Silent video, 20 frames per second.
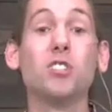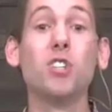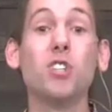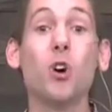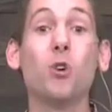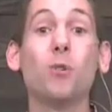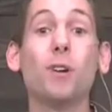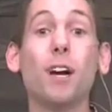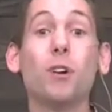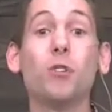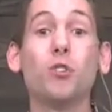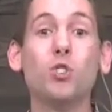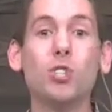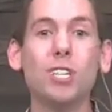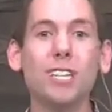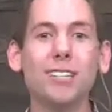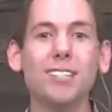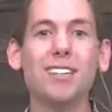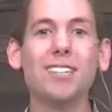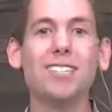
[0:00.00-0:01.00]
No, now
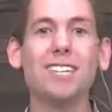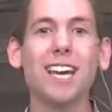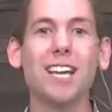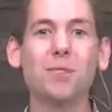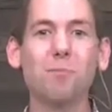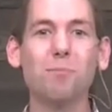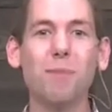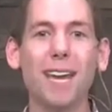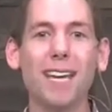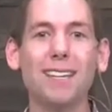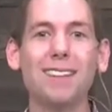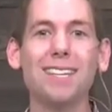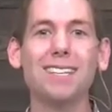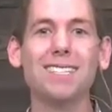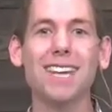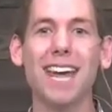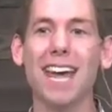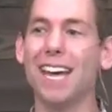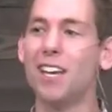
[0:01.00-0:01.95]
Jesus has made this